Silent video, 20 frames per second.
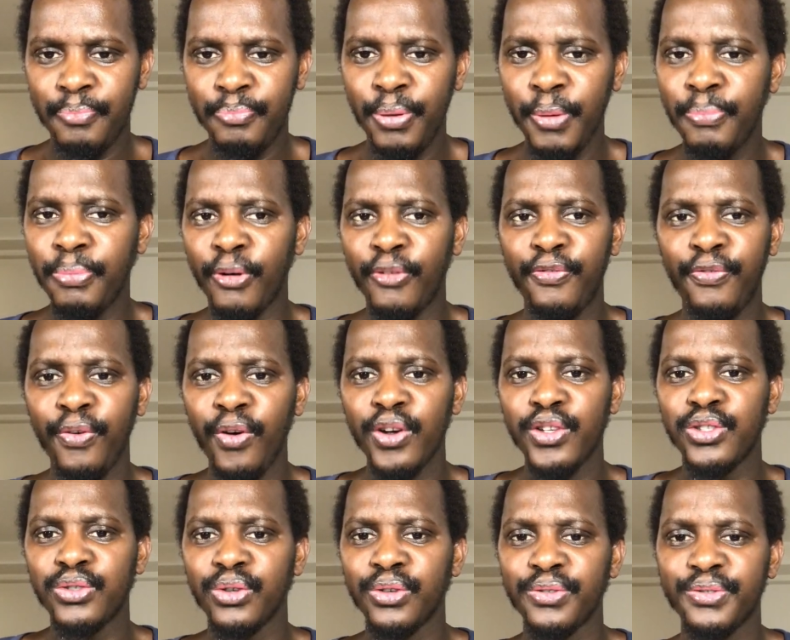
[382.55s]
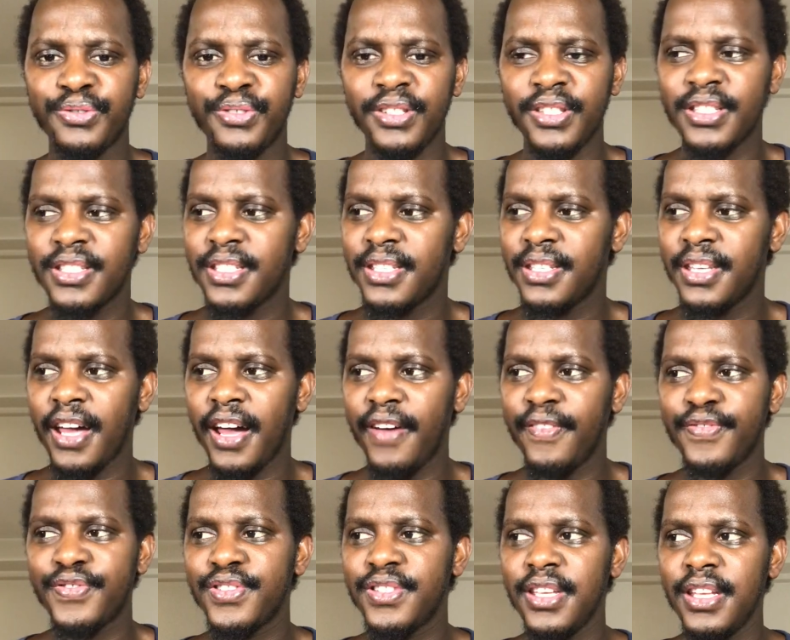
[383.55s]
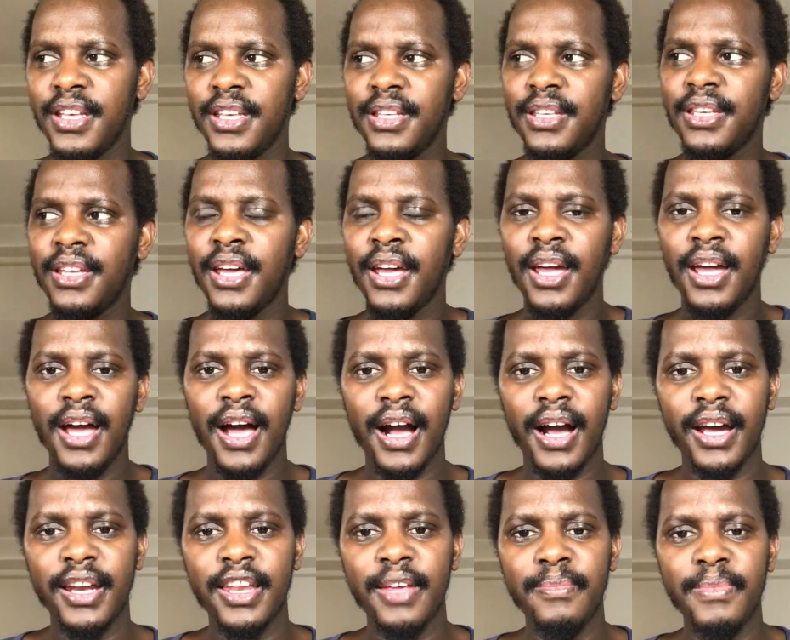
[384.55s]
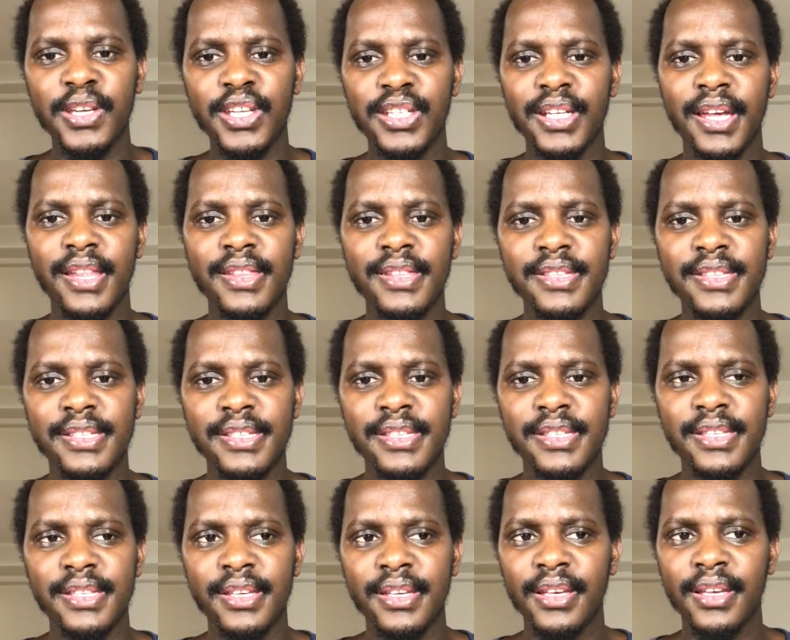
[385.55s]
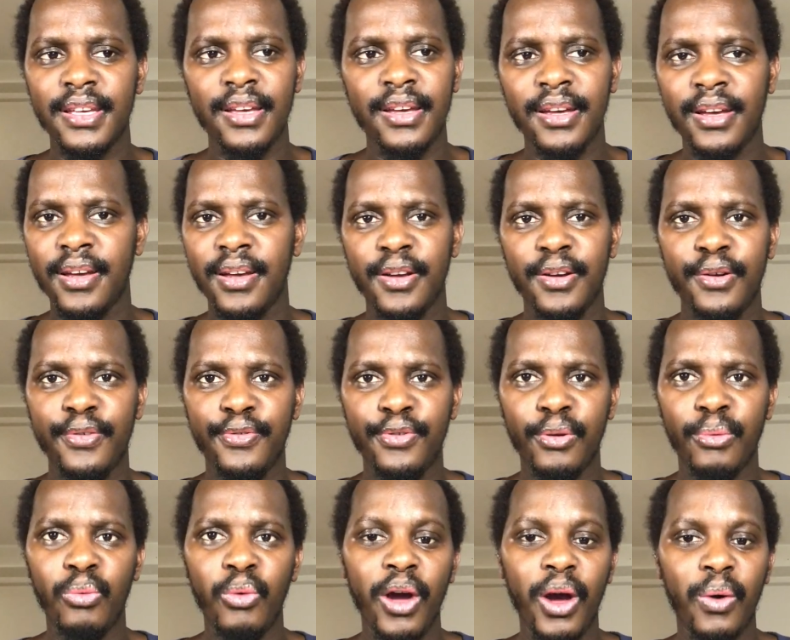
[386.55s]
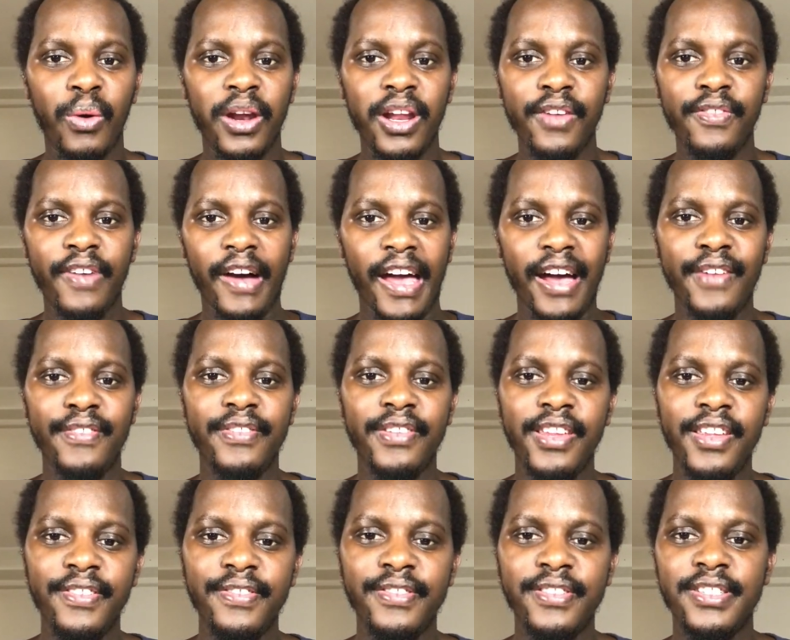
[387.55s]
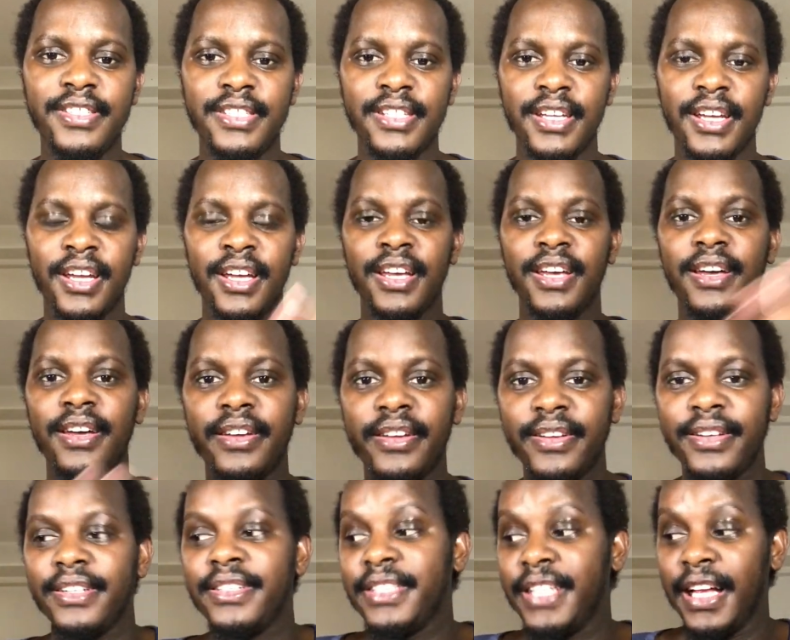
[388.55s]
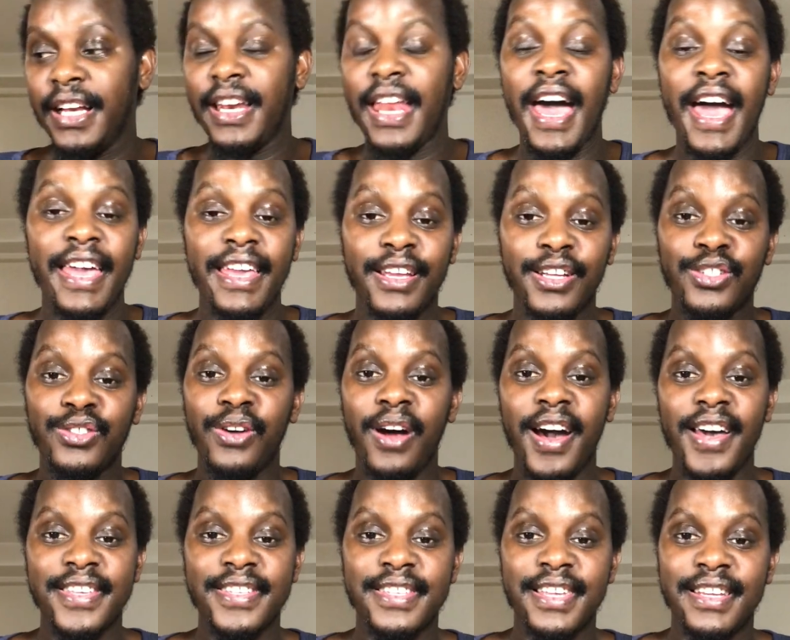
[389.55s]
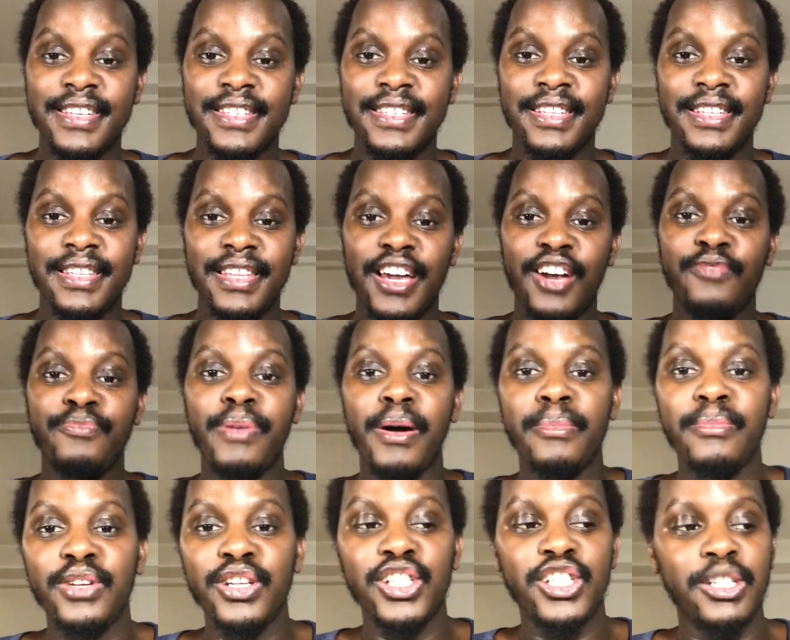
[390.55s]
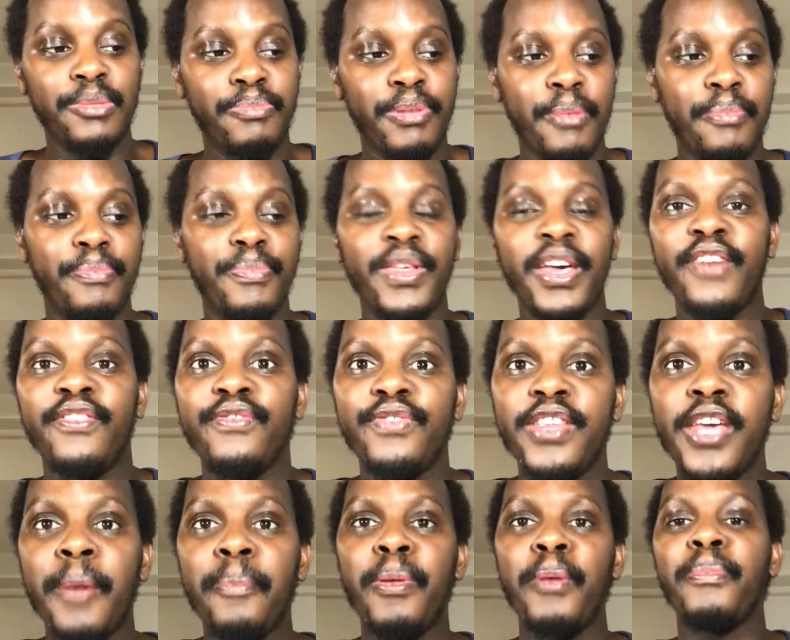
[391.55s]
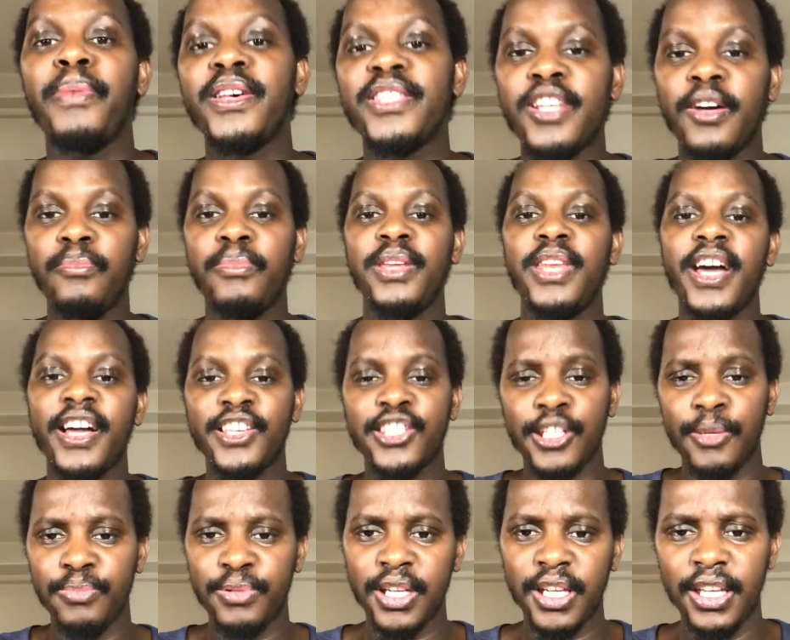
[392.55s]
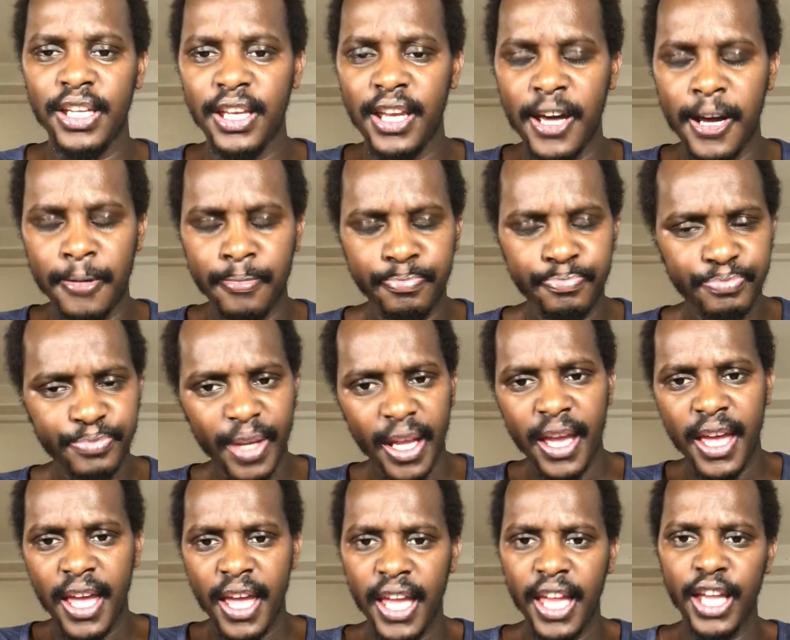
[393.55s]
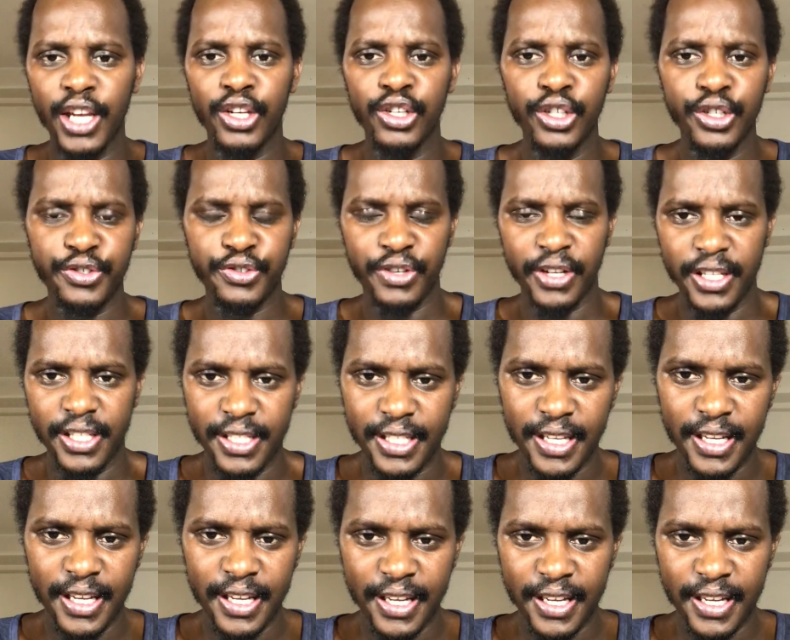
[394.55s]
People forge those things. I've seen academicians from wherever I have lived lying to us that they have published, their papers have been accepted in Lotteridge.